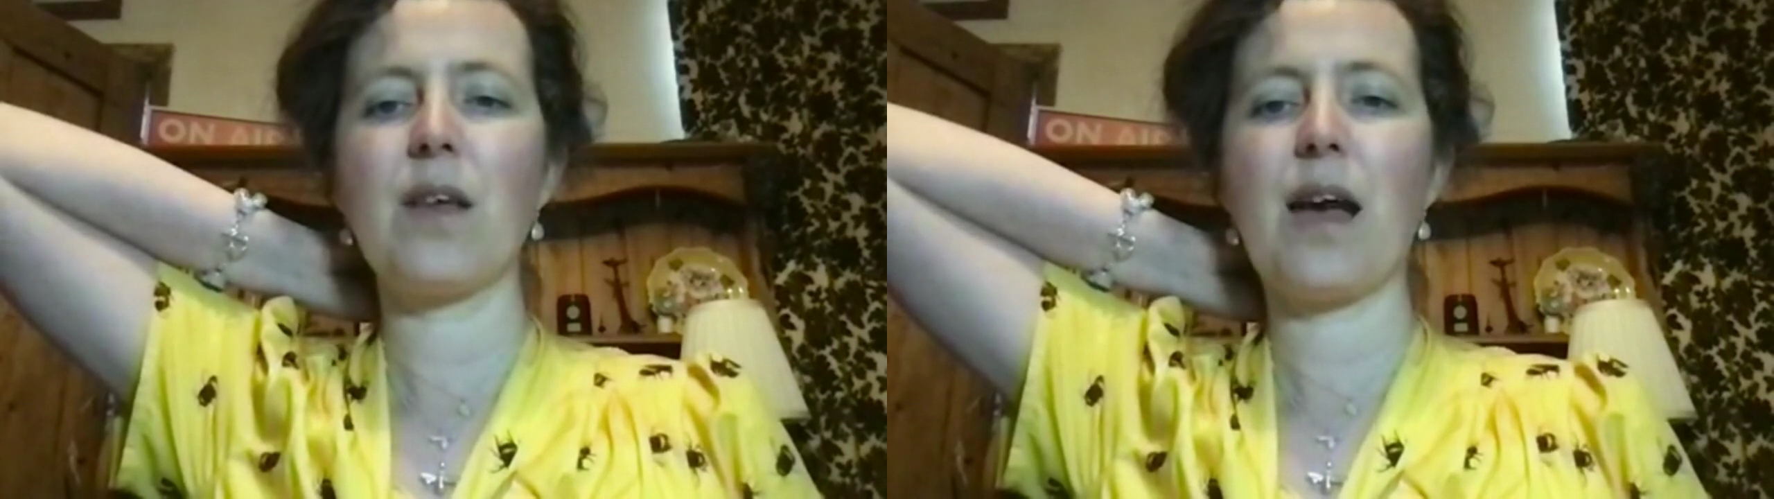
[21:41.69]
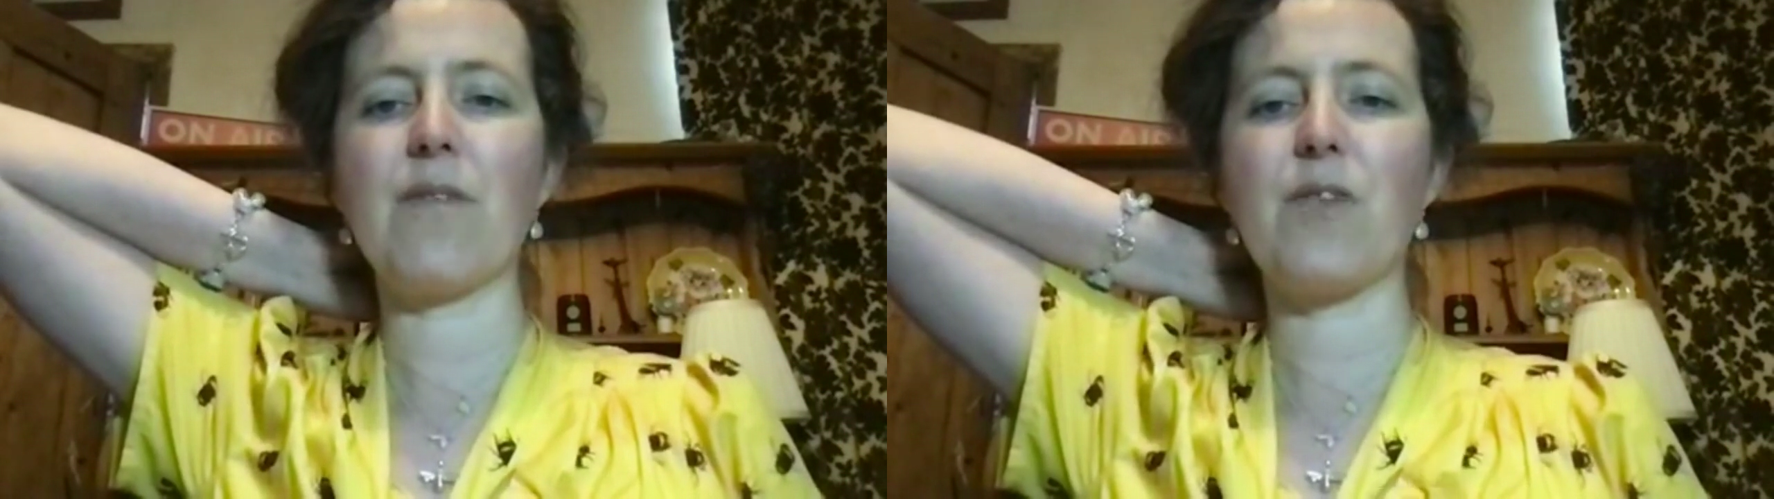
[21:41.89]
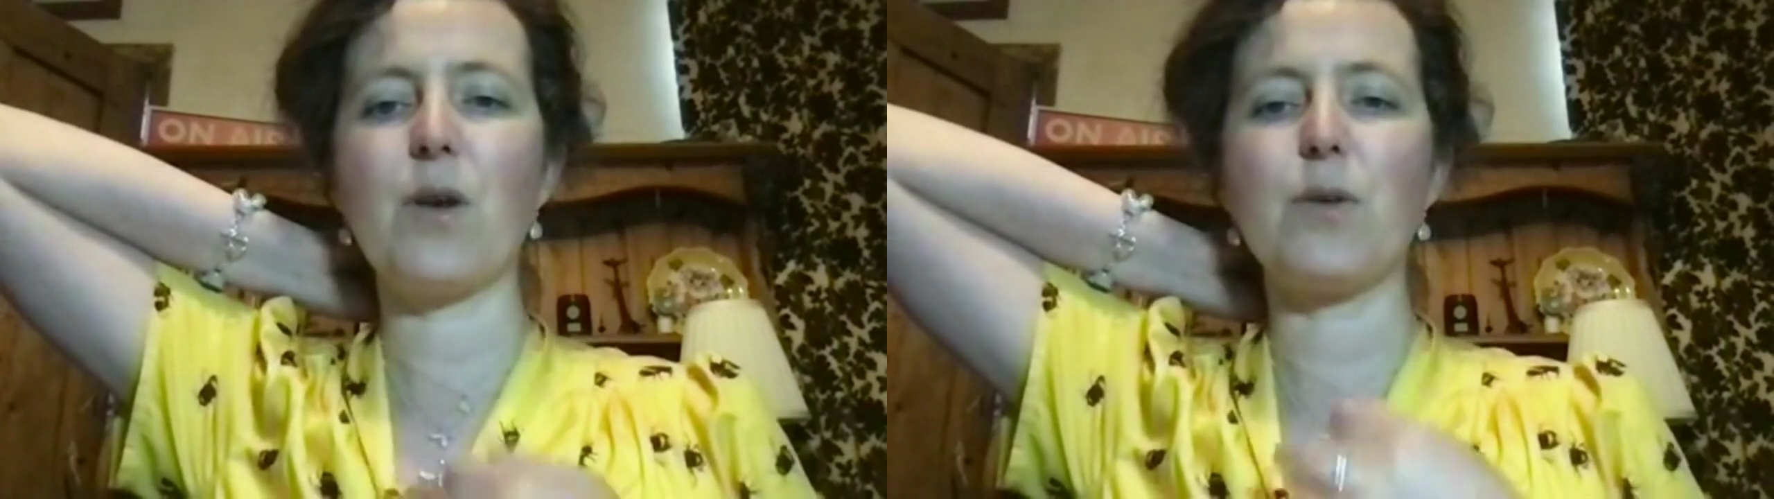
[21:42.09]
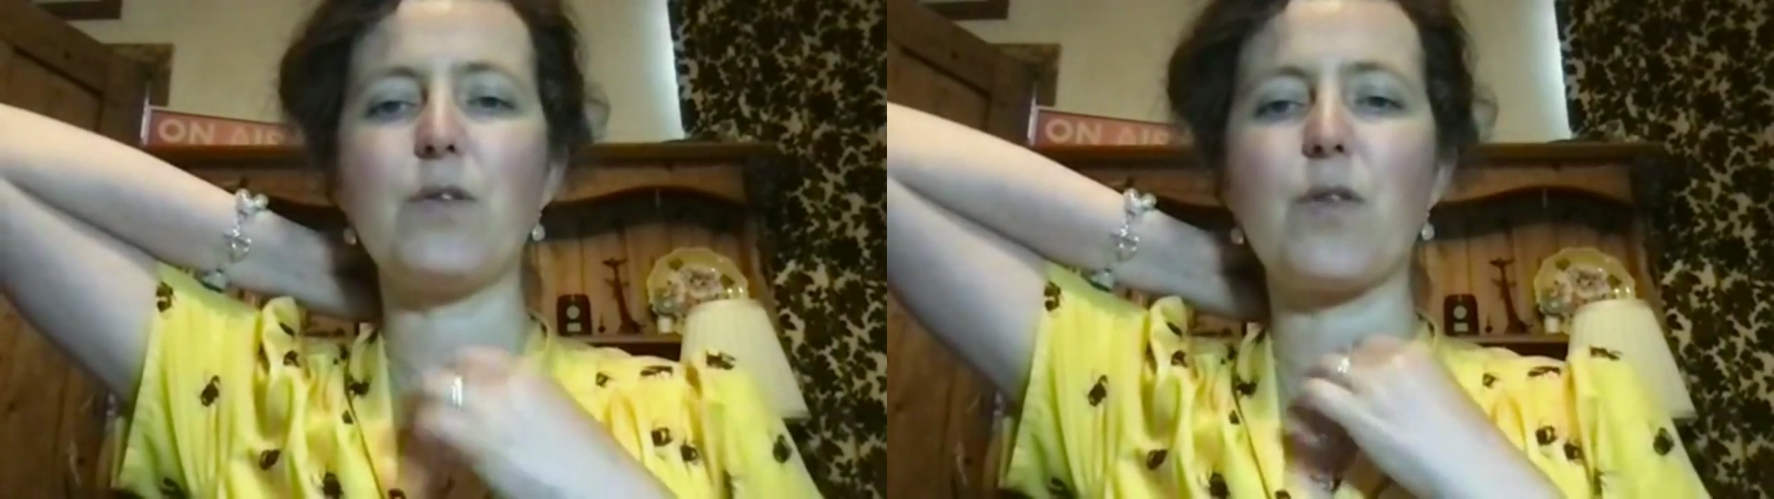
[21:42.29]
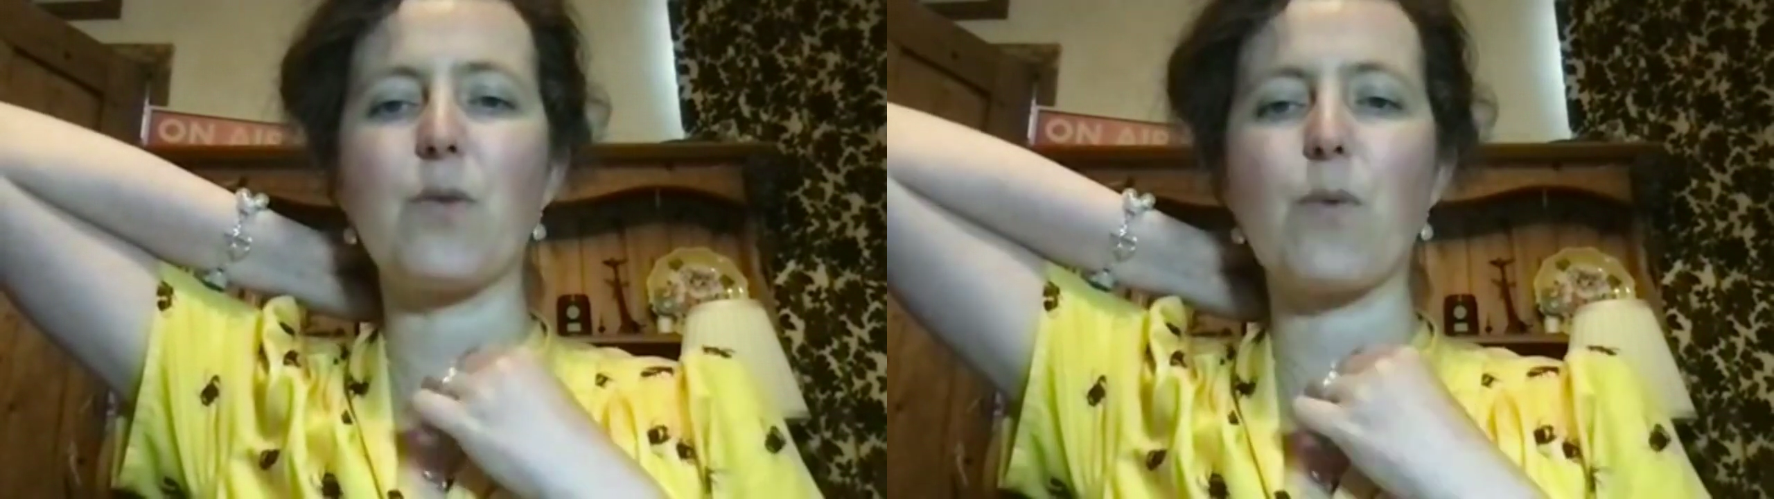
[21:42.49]
have
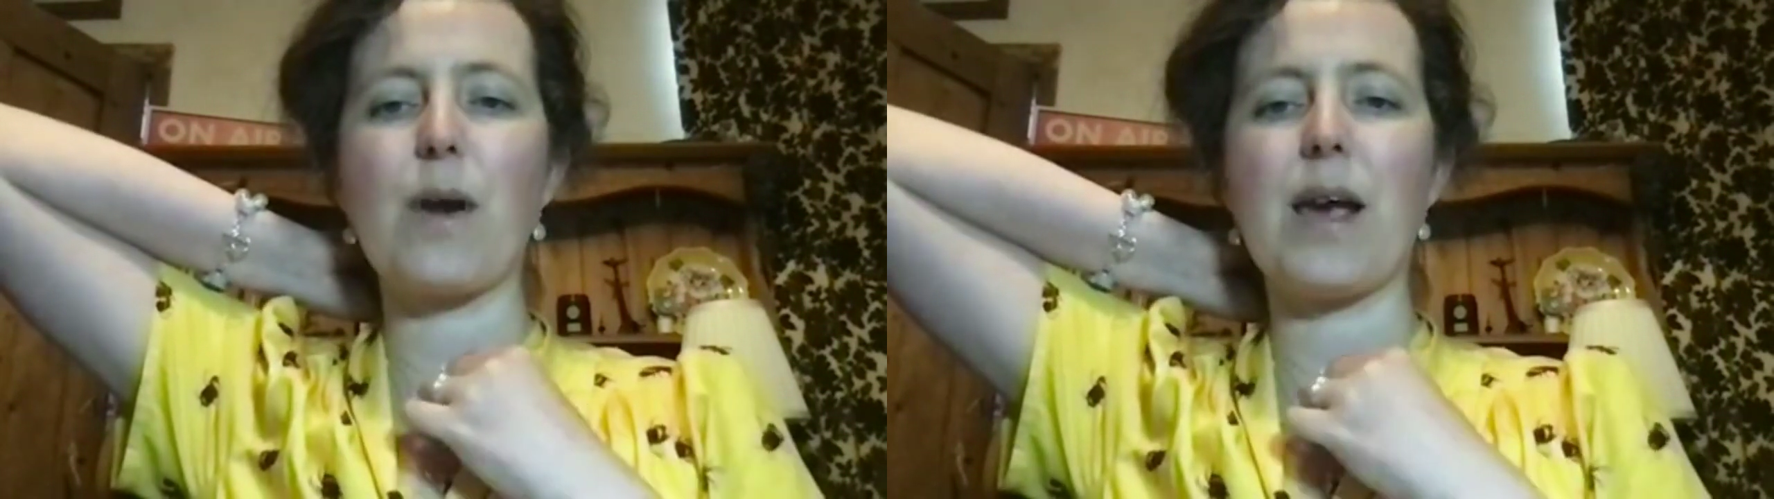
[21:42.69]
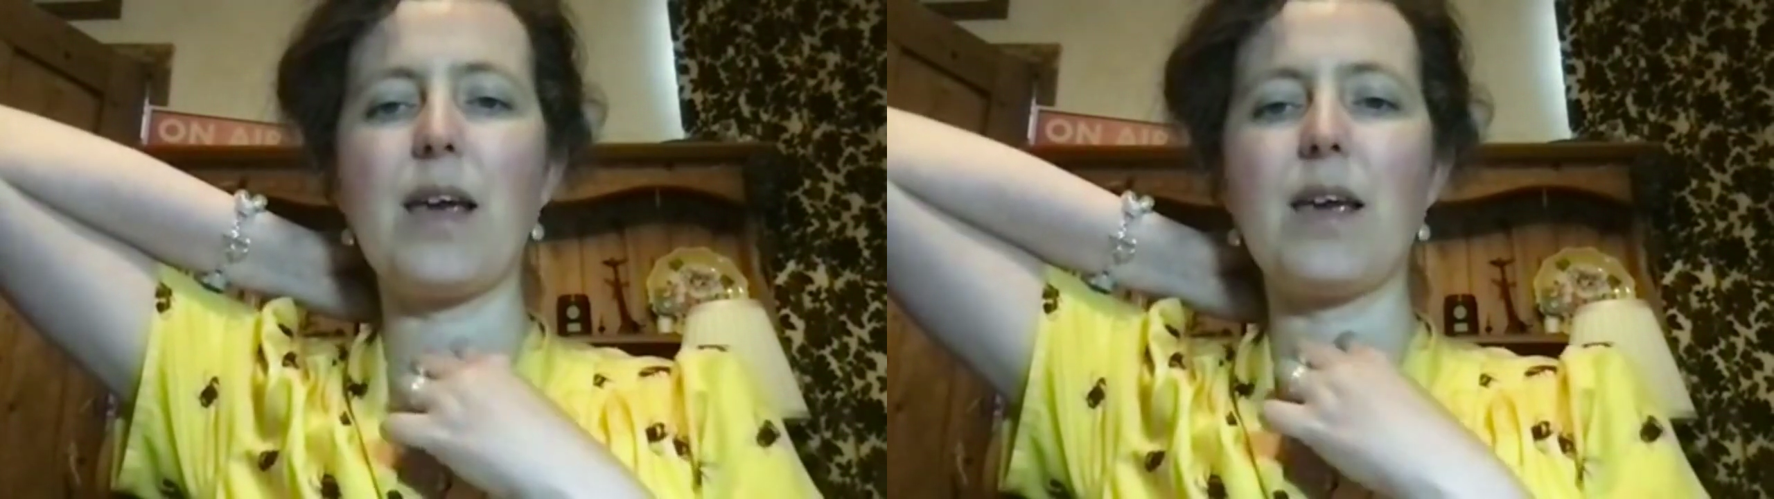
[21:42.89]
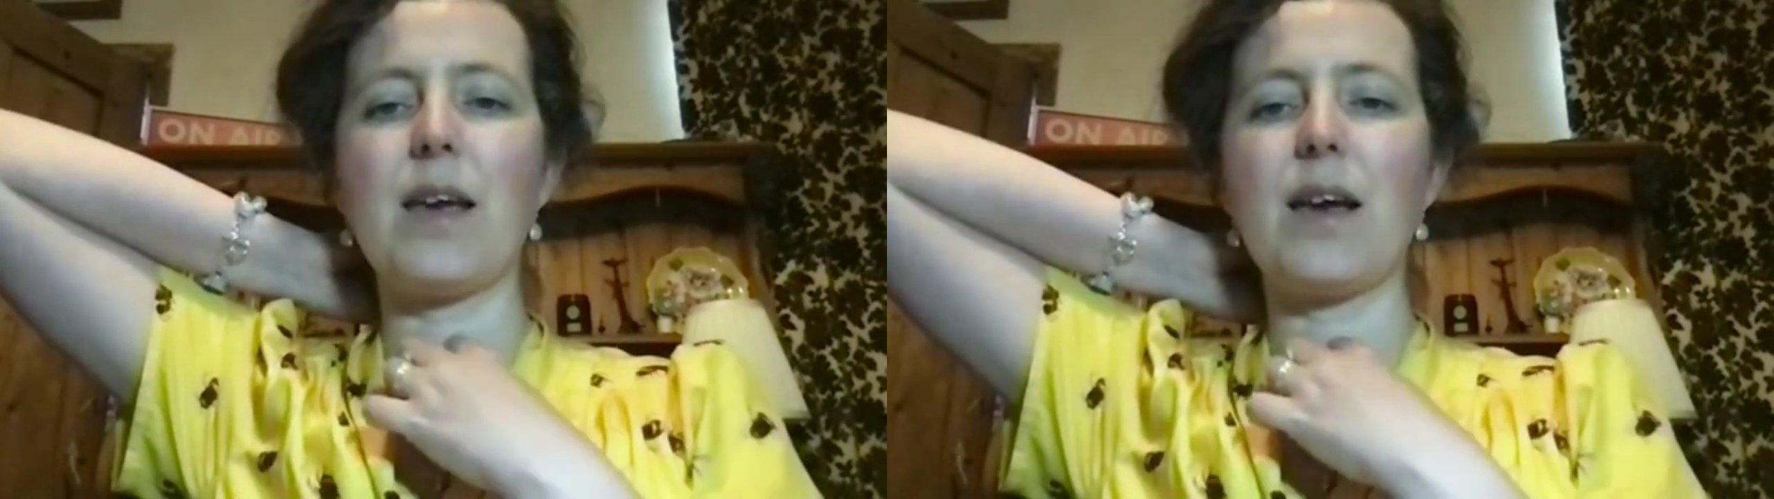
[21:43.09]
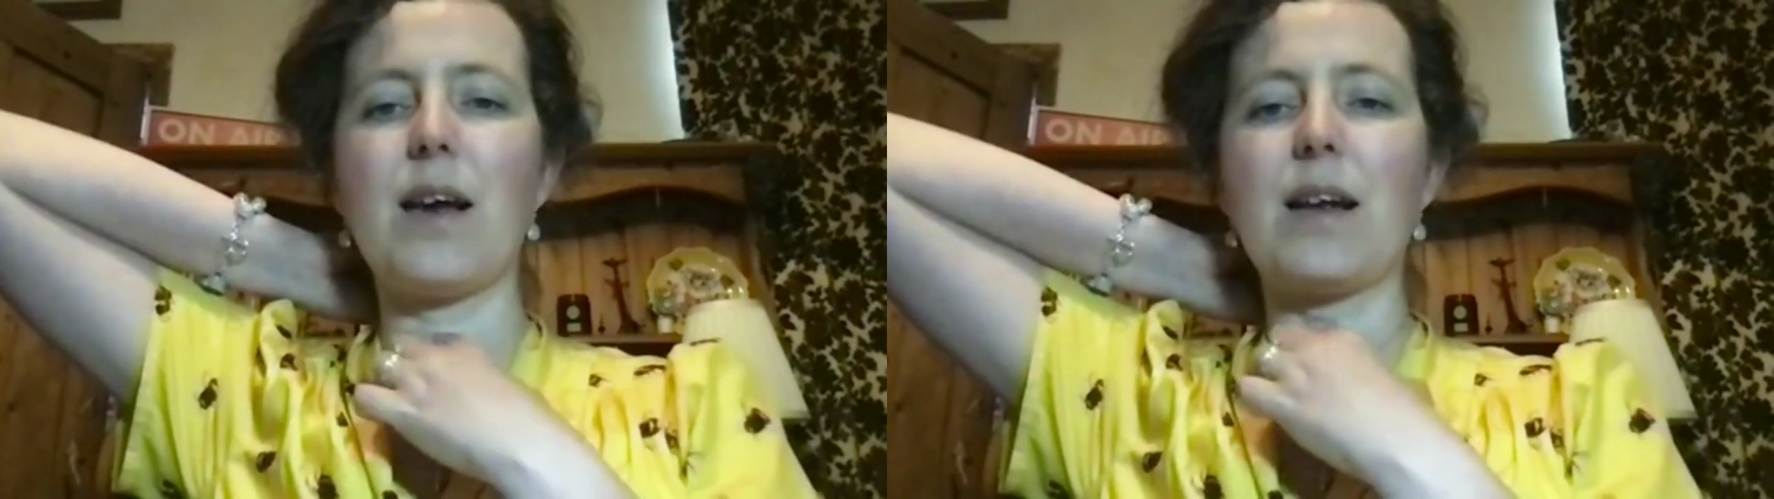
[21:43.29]
those three